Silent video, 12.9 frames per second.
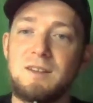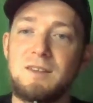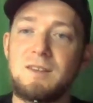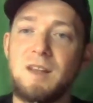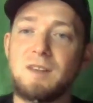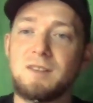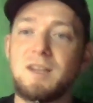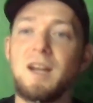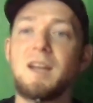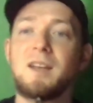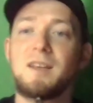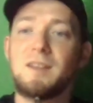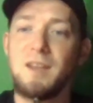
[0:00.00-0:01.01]
salt
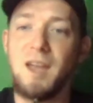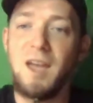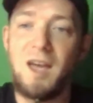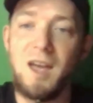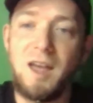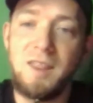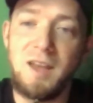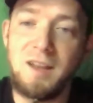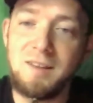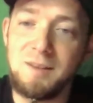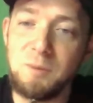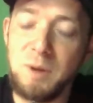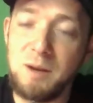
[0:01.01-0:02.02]
check. Yeah,
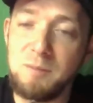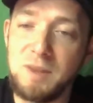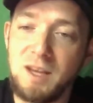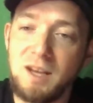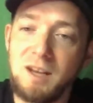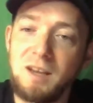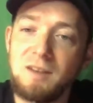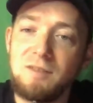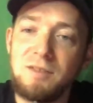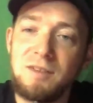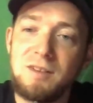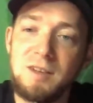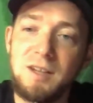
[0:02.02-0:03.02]
that's the one I'm thinking
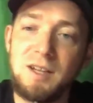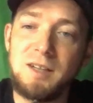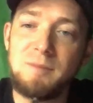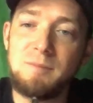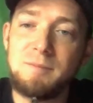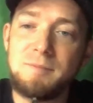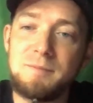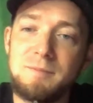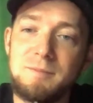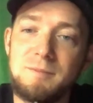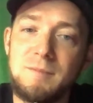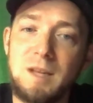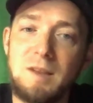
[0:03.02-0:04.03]
of. Um,
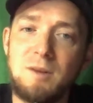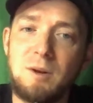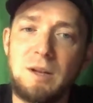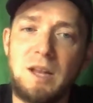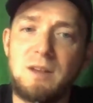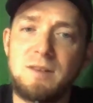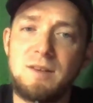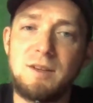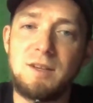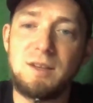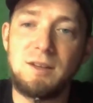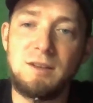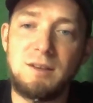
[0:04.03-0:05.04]
and so it allows you
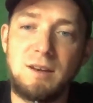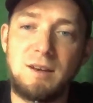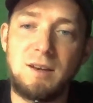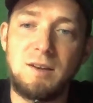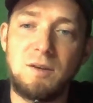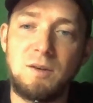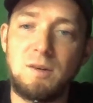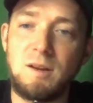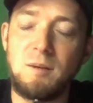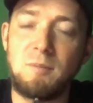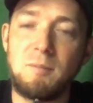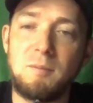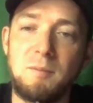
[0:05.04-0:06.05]
to to do
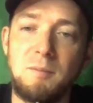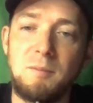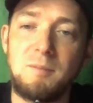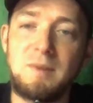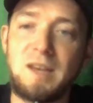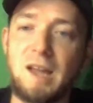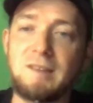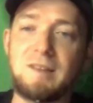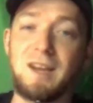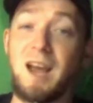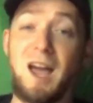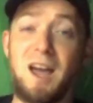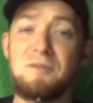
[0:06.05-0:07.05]
some
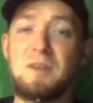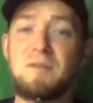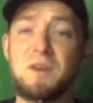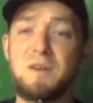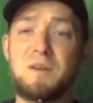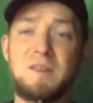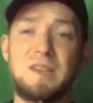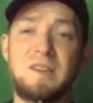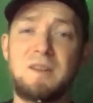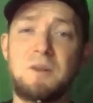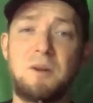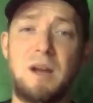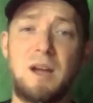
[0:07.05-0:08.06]
testing. I've never used it,
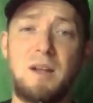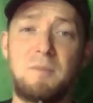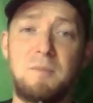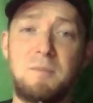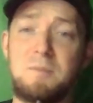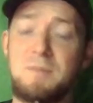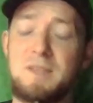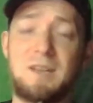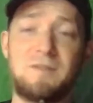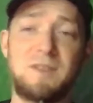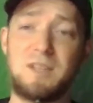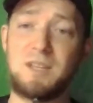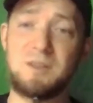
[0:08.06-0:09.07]
so I'm
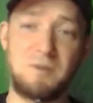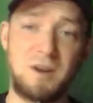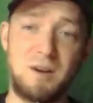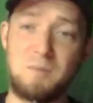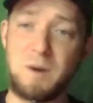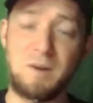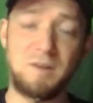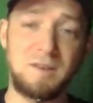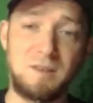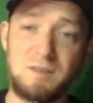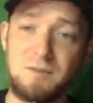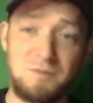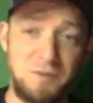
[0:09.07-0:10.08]
definitely the wrong
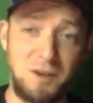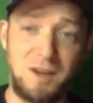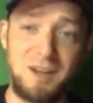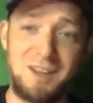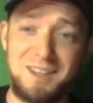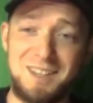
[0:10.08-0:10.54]
person for